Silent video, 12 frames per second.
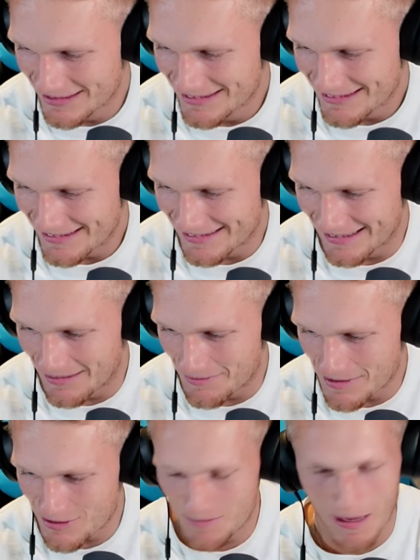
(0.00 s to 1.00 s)

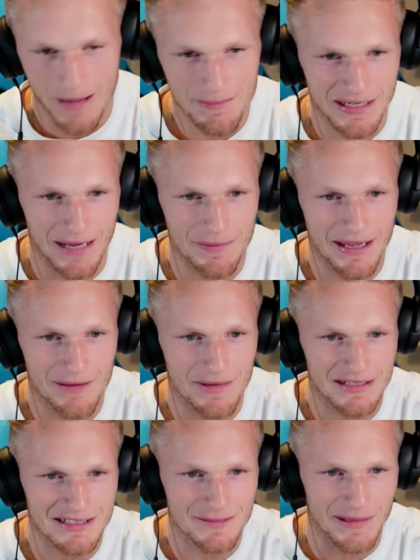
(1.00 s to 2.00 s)
he was pumping up how
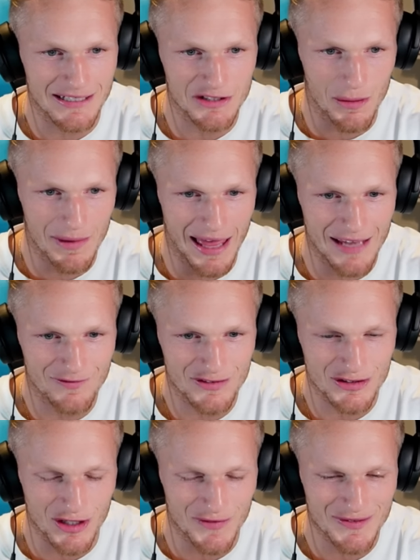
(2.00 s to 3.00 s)
much he's been dominating for
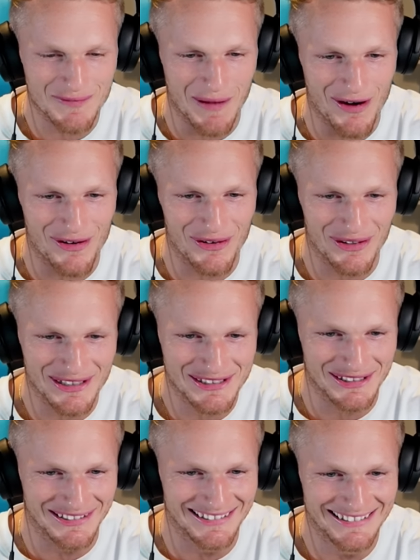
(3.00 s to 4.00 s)
Surfers Paradise
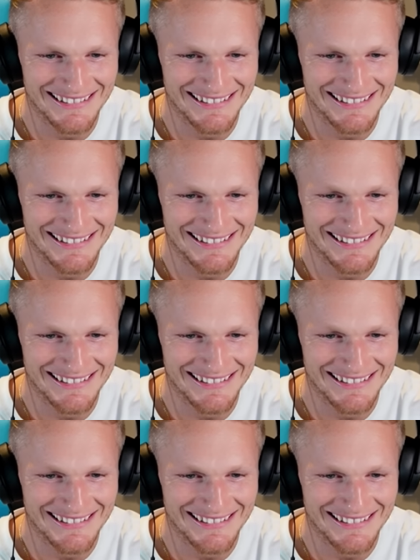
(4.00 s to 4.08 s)
and